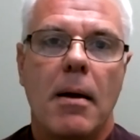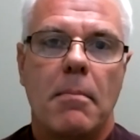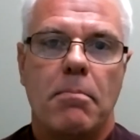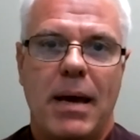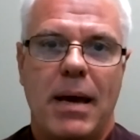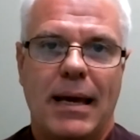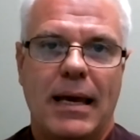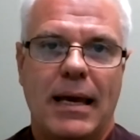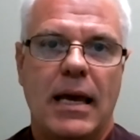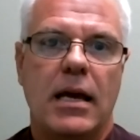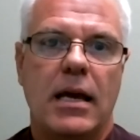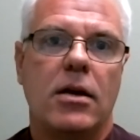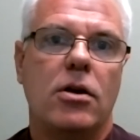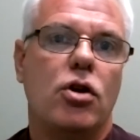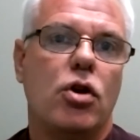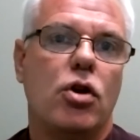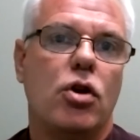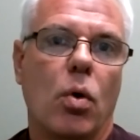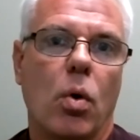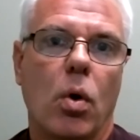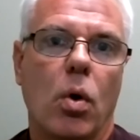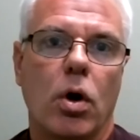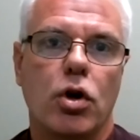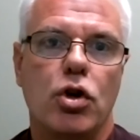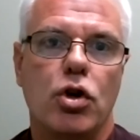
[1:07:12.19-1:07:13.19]
picking
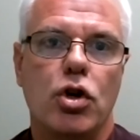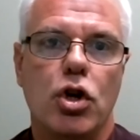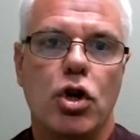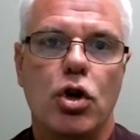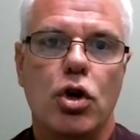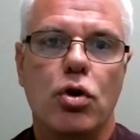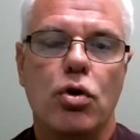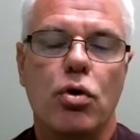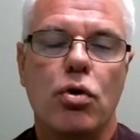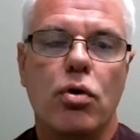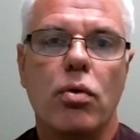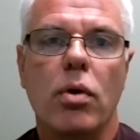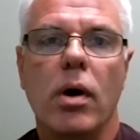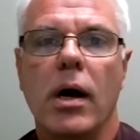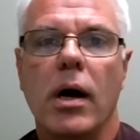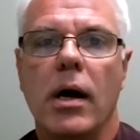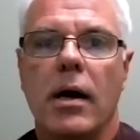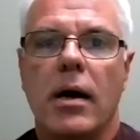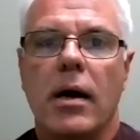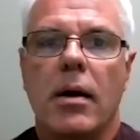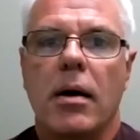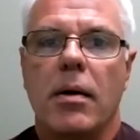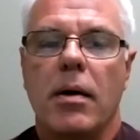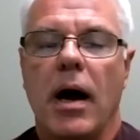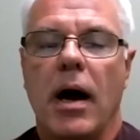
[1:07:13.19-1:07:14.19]
your new
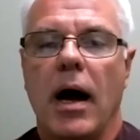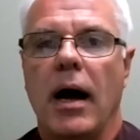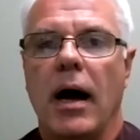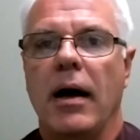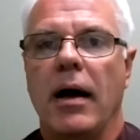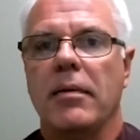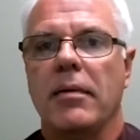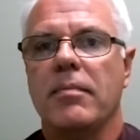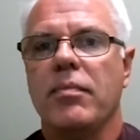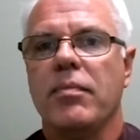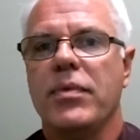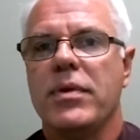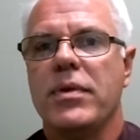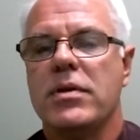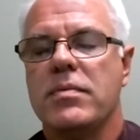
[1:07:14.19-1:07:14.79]
uh,